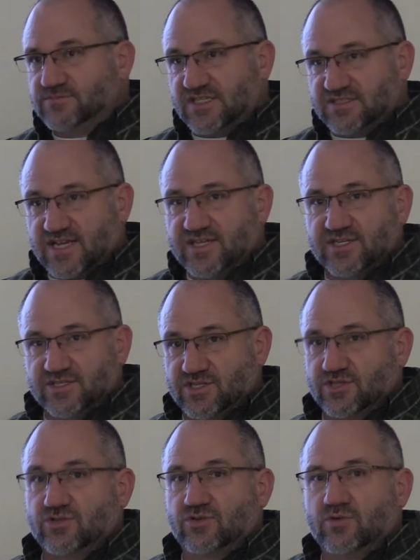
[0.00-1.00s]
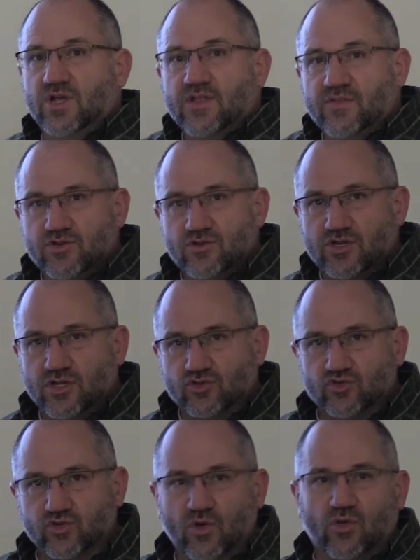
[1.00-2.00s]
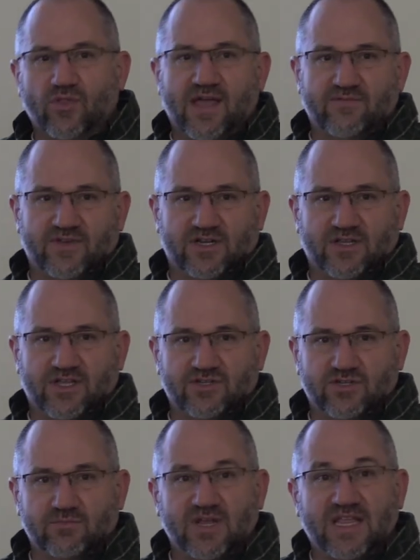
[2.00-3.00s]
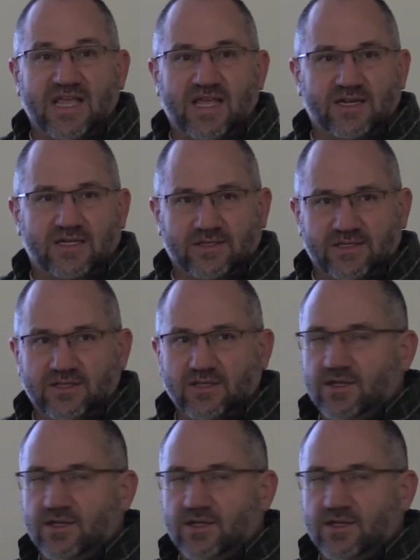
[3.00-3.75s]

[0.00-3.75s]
a tightness issue, then you control that ventilation mechanically.